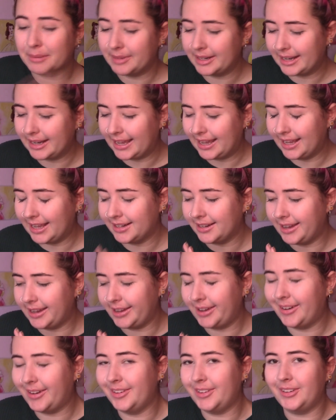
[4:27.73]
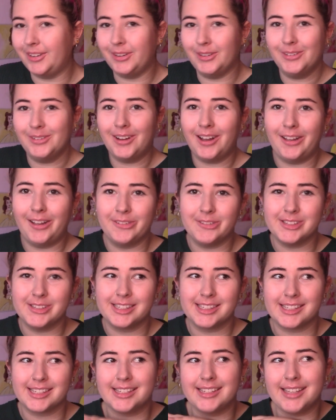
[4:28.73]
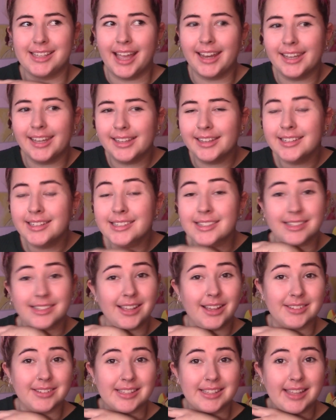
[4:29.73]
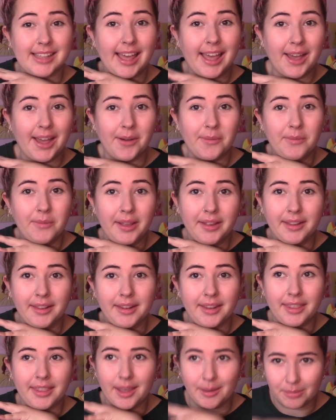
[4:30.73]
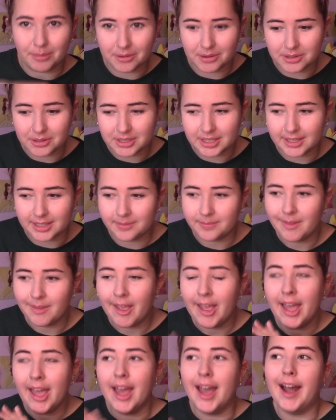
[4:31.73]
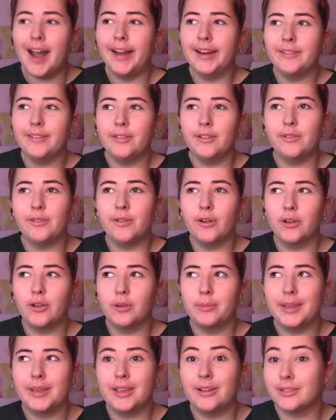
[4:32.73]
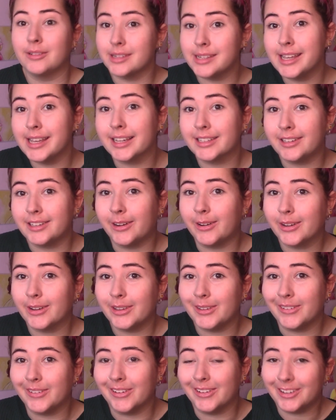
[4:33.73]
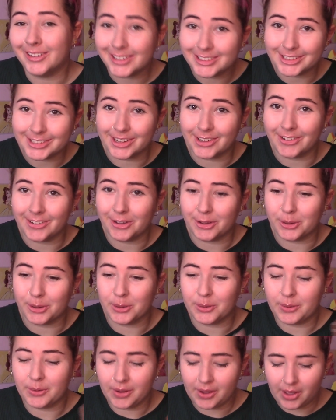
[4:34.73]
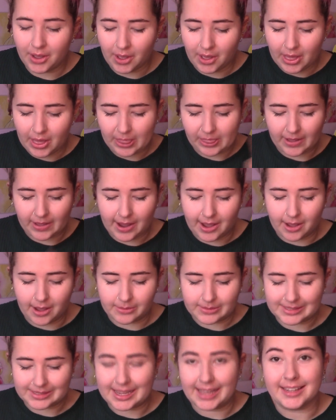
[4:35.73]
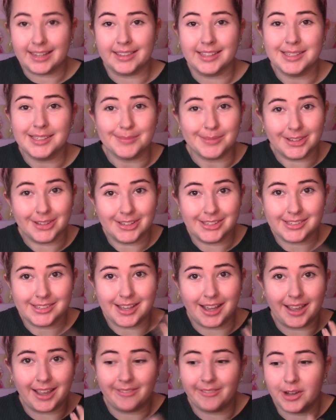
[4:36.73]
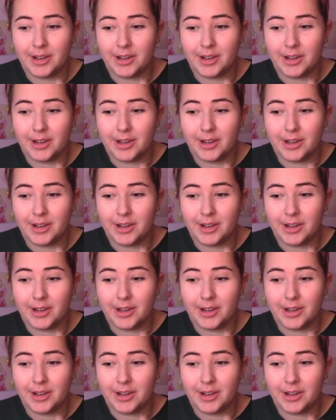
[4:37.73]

mum and dad, I knew I was getting this because I was there when they brought it. And if you follow me on TikTok, you will also know that I was getting this because I